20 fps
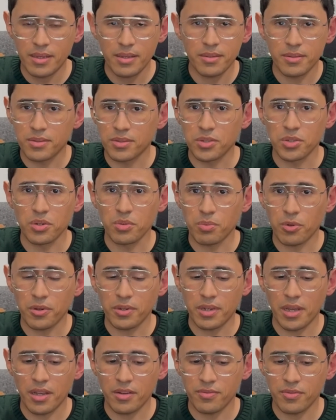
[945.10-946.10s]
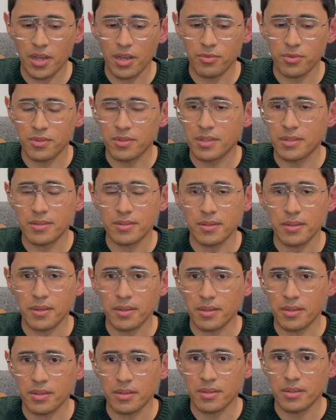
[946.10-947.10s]
0.95 of this
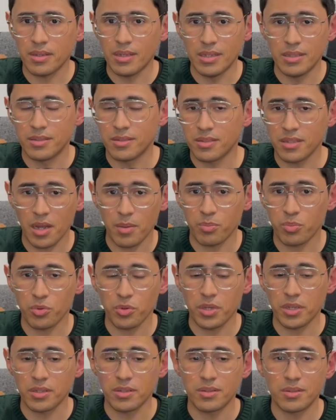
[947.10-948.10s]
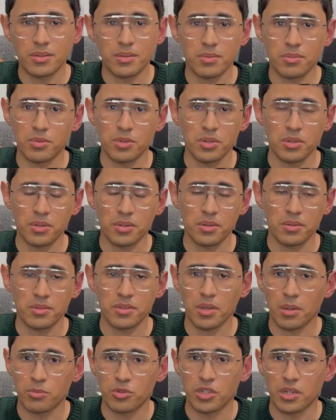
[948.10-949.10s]
thing, it separates your
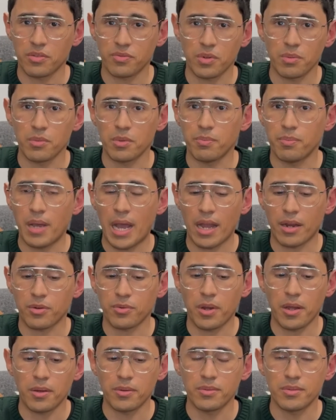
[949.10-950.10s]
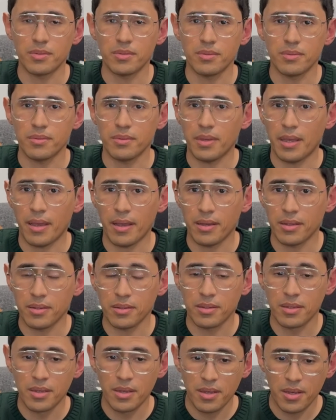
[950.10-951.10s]
subject from the background. And
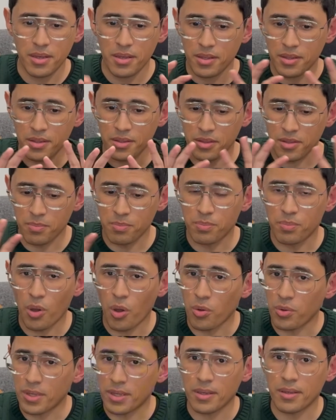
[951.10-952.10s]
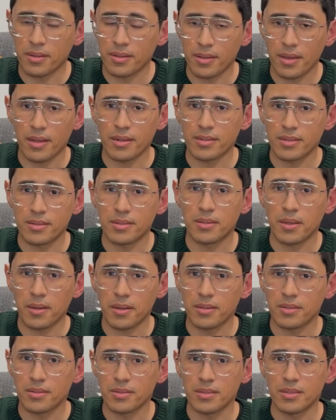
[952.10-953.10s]
the bokeh that it
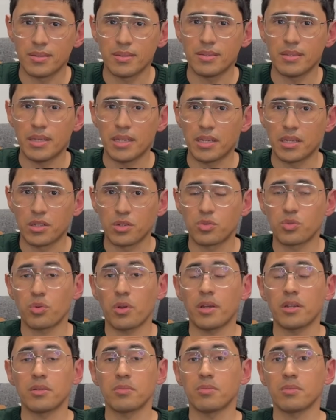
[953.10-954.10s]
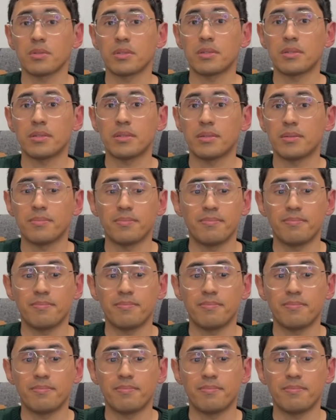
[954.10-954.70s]
does is incredibly